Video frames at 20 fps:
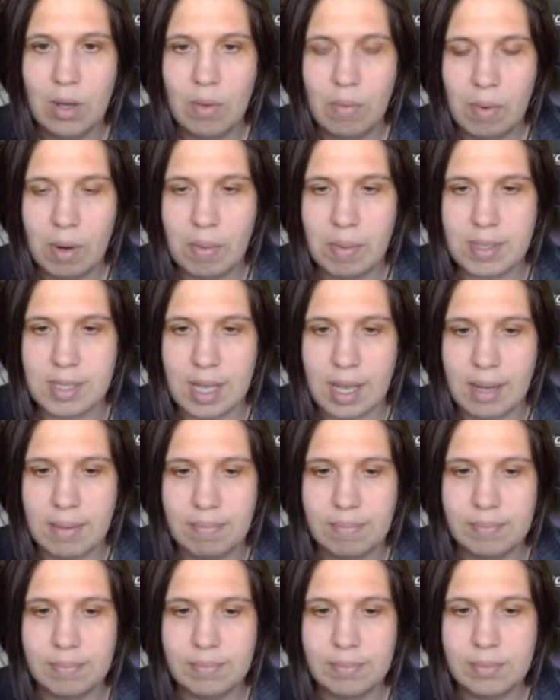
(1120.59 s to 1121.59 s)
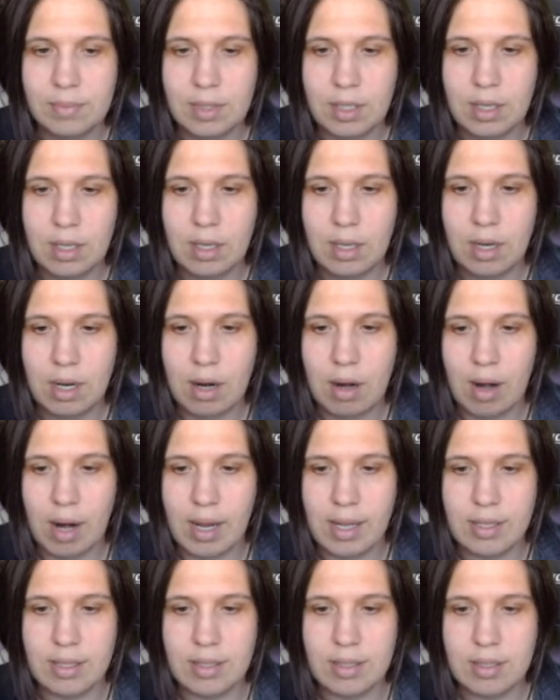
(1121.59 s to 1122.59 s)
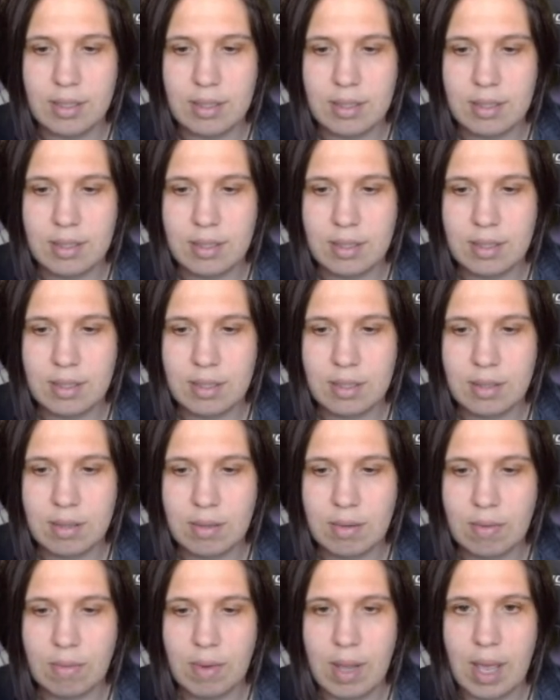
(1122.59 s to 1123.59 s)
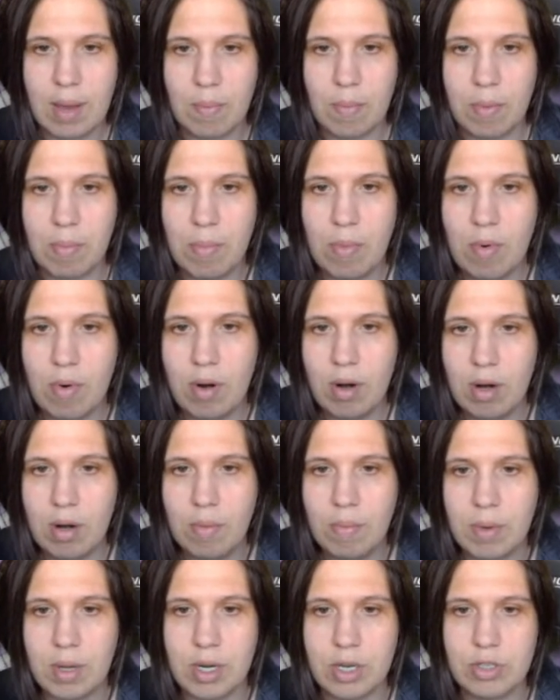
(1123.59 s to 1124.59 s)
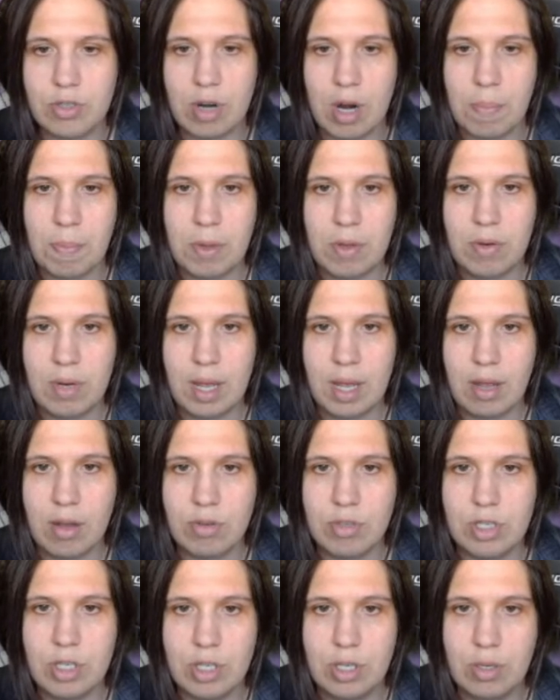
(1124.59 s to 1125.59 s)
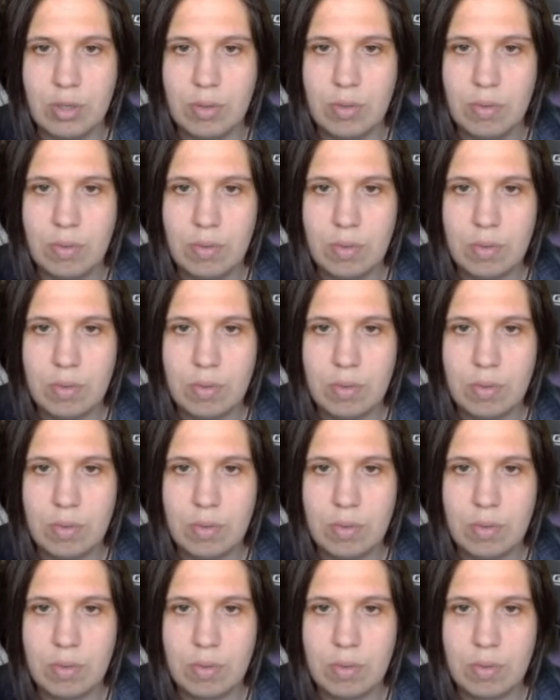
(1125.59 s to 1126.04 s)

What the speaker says: Where was I? All right. We add 1 more. We're going to drop you down 2.